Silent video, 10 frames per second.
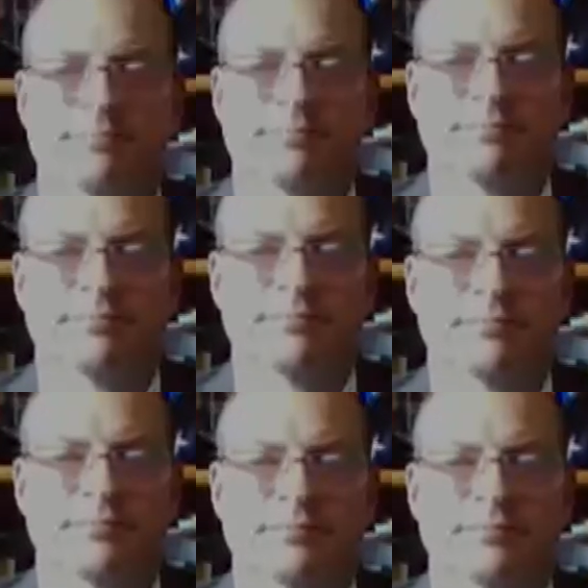
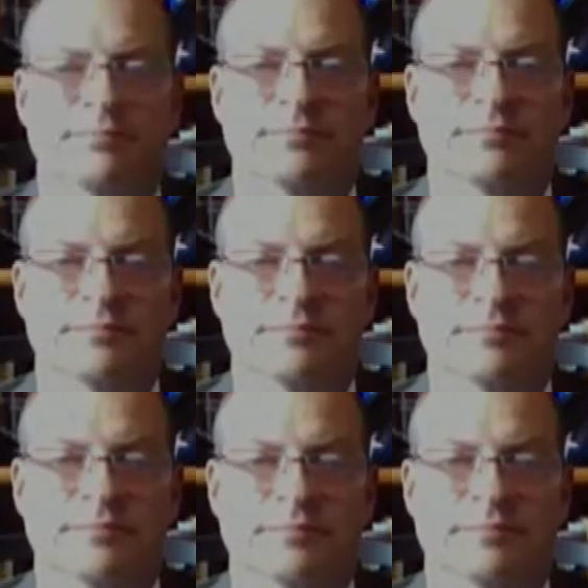
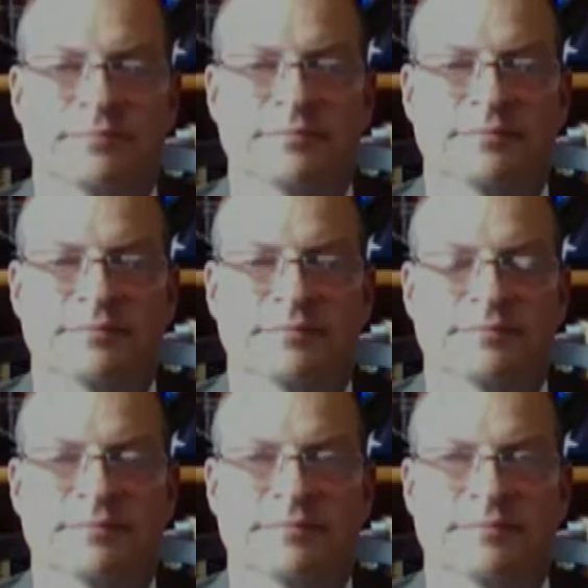
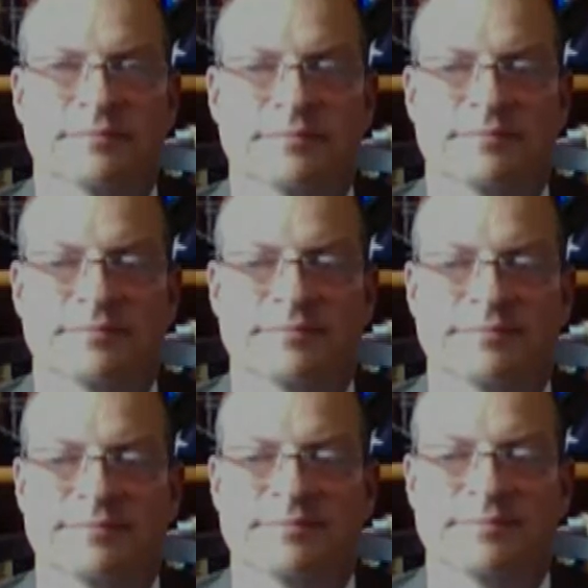
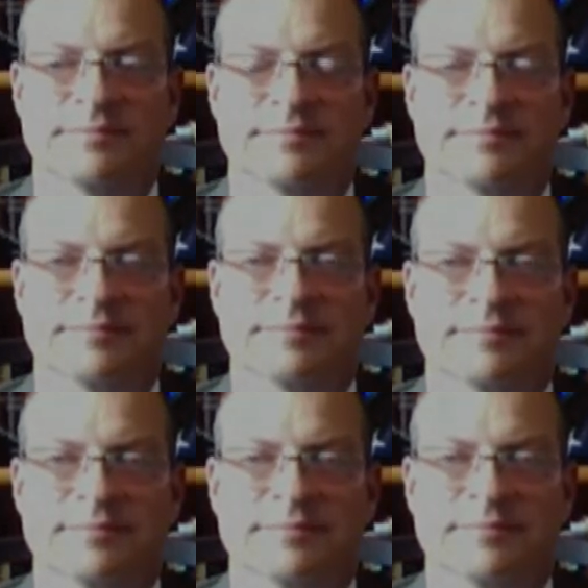
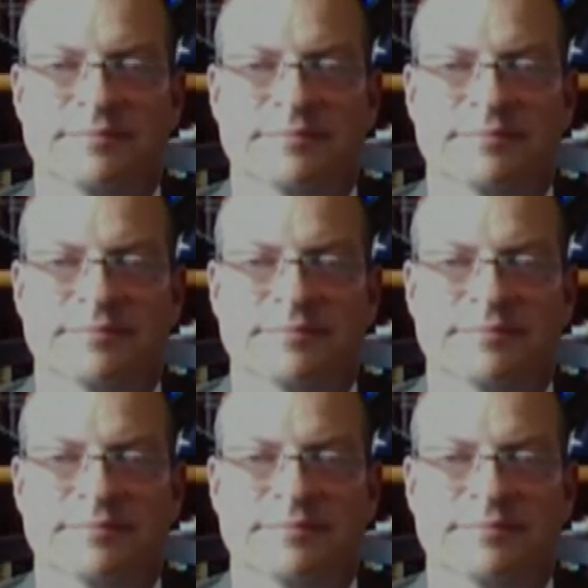(silent)